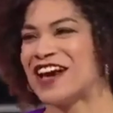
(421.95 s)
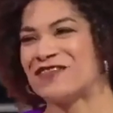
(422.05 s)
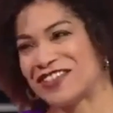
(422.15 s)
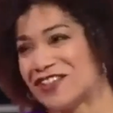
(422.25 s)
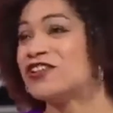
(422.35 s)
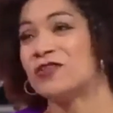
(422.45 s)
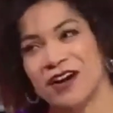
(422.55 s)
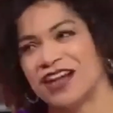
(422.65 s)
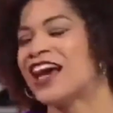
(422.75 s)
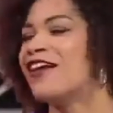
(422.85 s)
time, and you, mm -hmm.
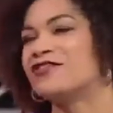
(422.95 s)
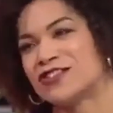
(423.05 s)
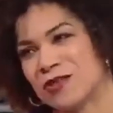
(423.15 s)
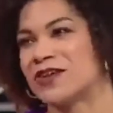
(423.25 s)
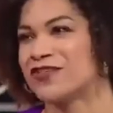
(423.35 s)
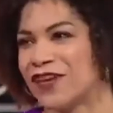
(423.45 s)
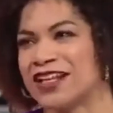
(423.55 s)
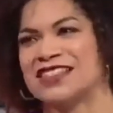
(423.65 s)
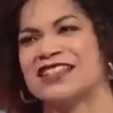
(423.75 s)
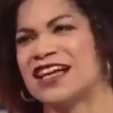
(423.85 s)
you are gonna have so much
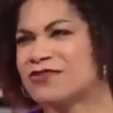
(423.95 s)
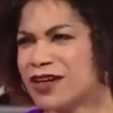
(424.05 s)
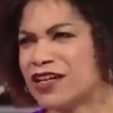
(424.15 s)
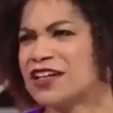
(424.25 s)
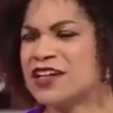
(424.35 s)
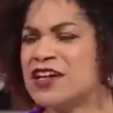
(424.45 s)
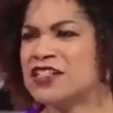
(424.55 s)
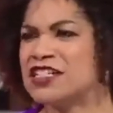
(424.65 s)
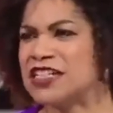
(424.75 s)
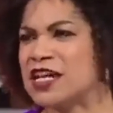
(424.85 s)
fun. It's a nice way to,
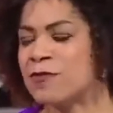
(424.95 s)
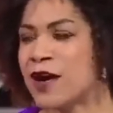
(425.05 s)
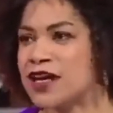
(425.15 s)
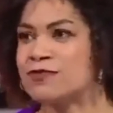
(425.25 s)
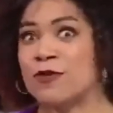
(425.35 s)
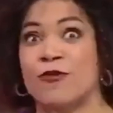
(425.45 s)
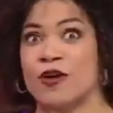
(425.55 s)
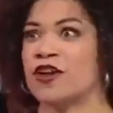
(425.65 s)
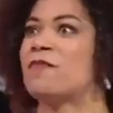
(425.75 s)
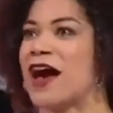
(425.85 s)
yeah. to decompress
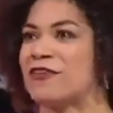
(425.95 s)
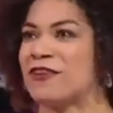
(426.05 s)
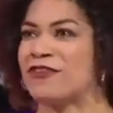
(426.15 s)
before you're back